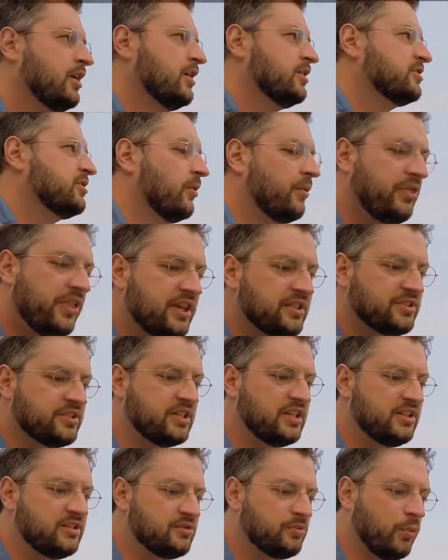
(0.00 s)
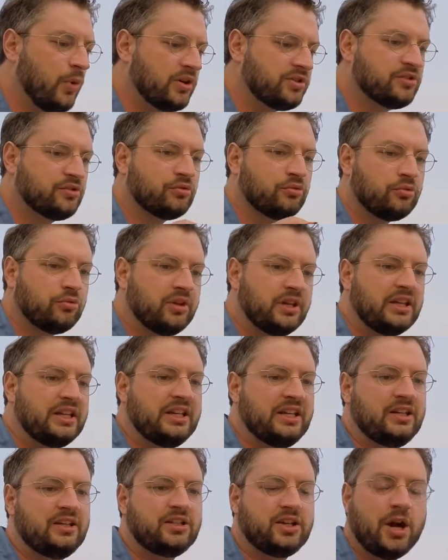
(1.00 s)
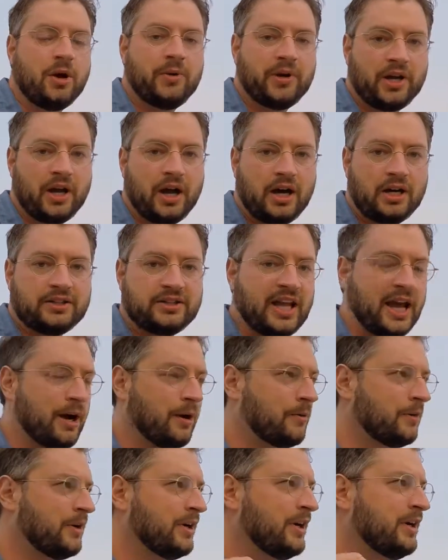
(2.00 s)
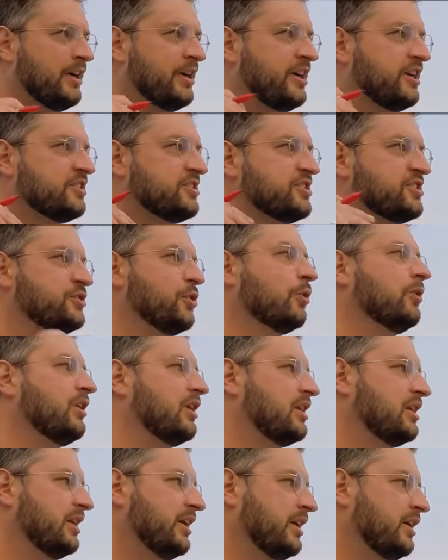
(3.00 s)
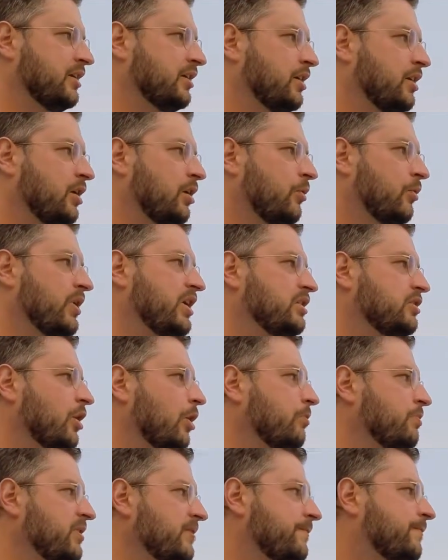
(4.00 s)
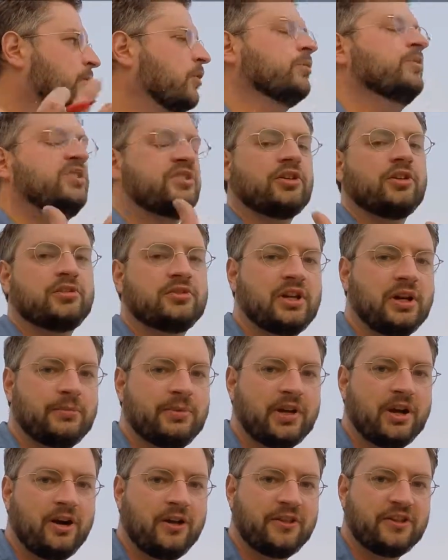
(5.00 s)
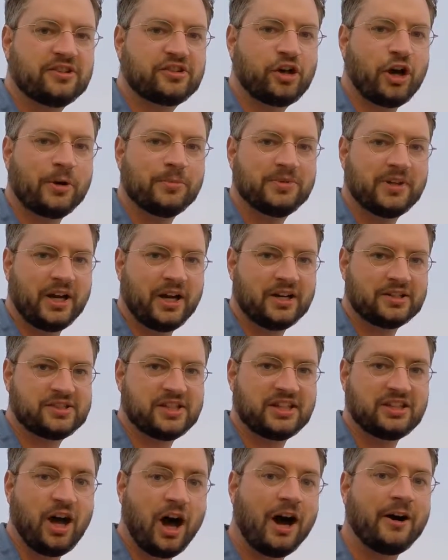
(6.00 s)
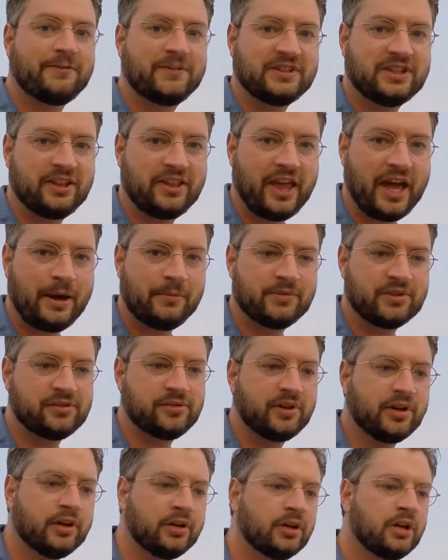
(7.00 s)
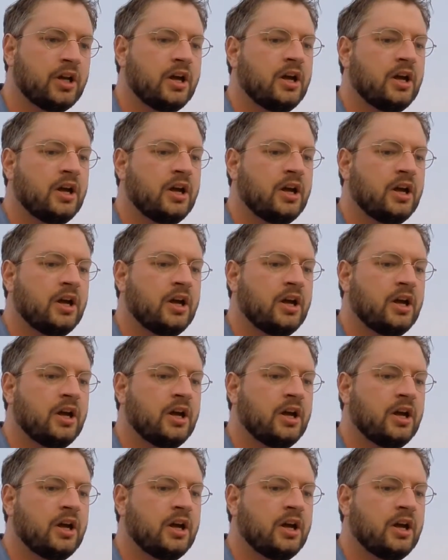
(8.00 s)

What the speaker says: So this is what's really going on. Now, historically, we know before we started dumping all this carbon dioxide off into the atmosphere,